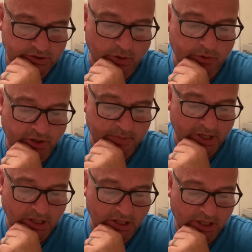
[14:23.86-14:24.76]
going to
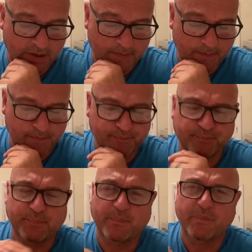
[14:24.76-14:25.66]
make
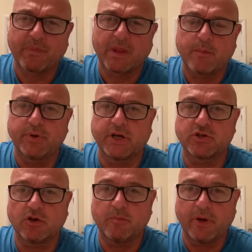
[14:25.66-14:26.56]

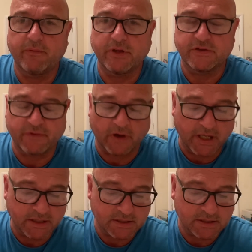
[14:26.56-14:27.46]
prediction on both of these
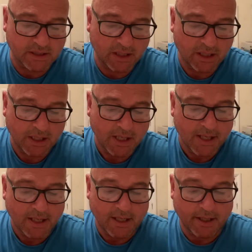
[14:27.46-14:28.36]
fights.
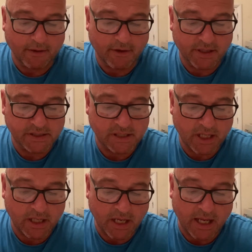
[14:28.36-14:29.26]
I'm going to
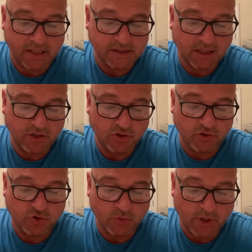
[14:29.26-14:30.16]
say Anthony
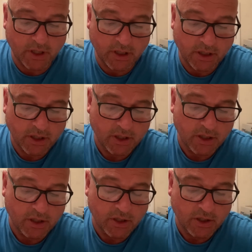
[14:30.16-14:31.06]
Joshua
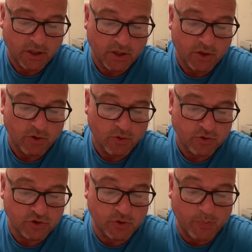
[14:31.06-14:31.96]

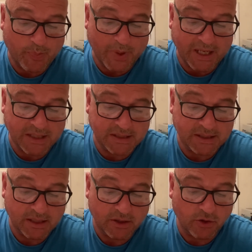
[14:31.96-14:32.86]
to beat
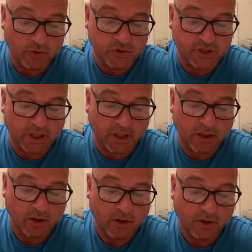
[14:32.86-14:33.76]
Usyk
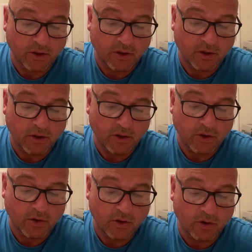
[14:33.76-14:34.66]

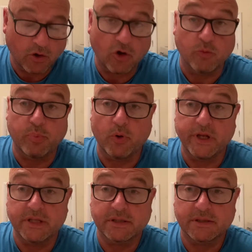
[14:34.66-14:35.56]
on
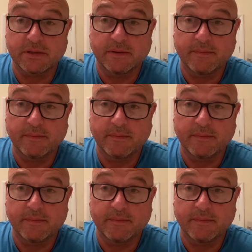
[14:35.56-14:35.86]
points.